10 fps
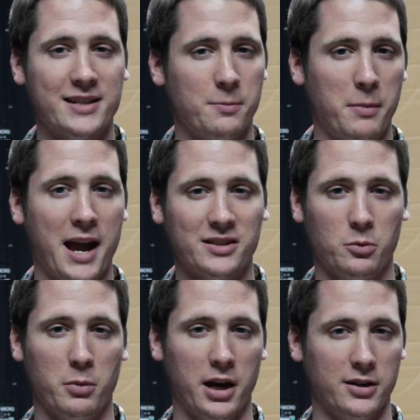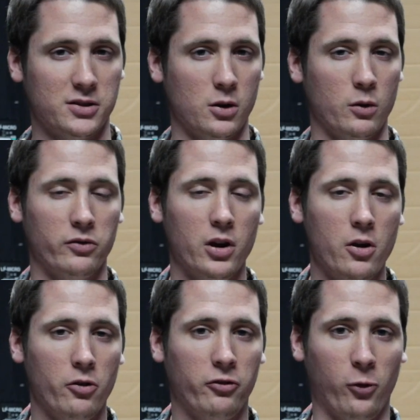it has a maximum ISO of
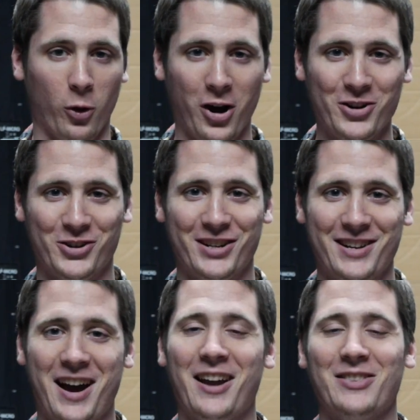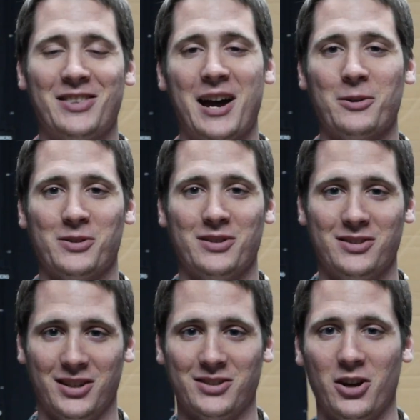
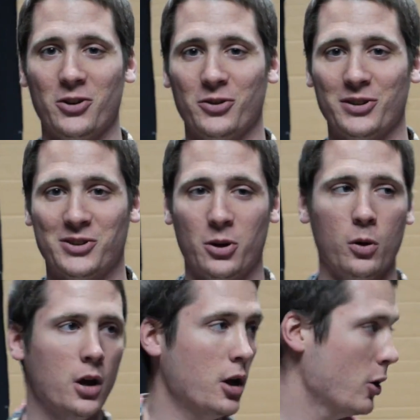409,600. So,